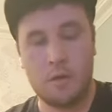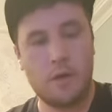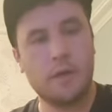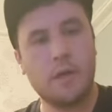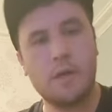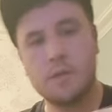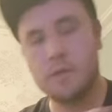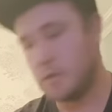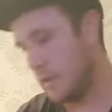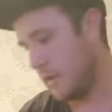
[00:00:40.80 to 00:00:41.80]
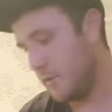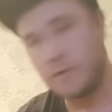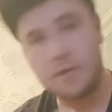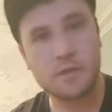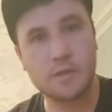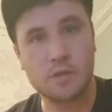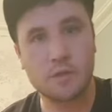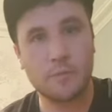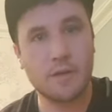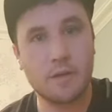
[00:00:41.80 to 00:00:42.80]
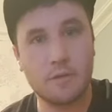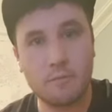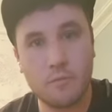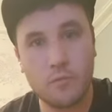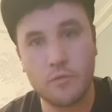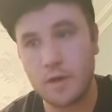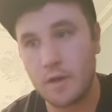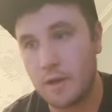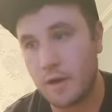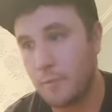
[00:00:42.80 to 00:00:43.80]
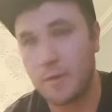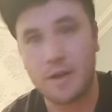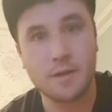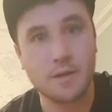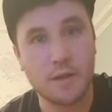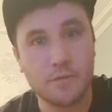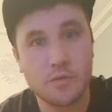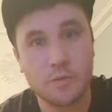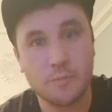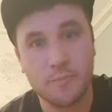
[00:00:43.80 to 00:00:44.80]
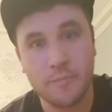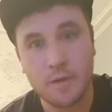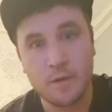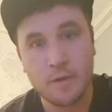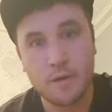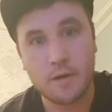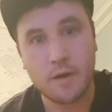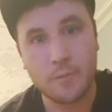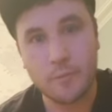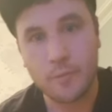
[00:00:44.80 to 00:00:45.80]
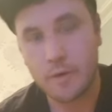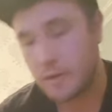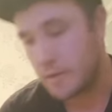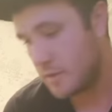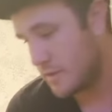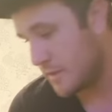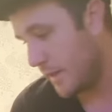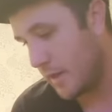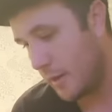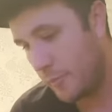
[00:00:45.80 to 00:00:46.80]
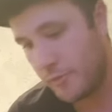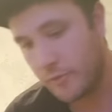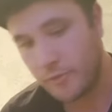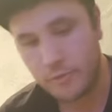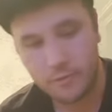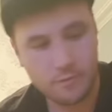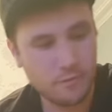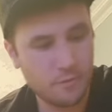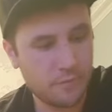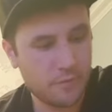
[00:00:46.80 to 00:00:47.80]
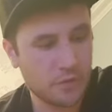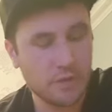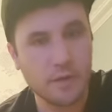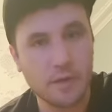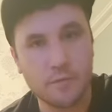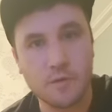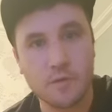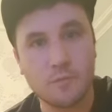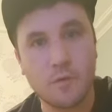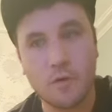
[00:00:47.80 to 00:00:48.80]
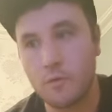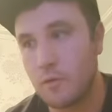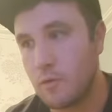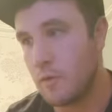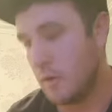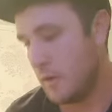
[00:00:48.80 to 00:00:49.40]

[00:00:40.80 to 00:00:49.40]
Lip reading: Hi guys, this is just going to be a really unplanned live stream. I'm setting up the fishing gear for tomorrow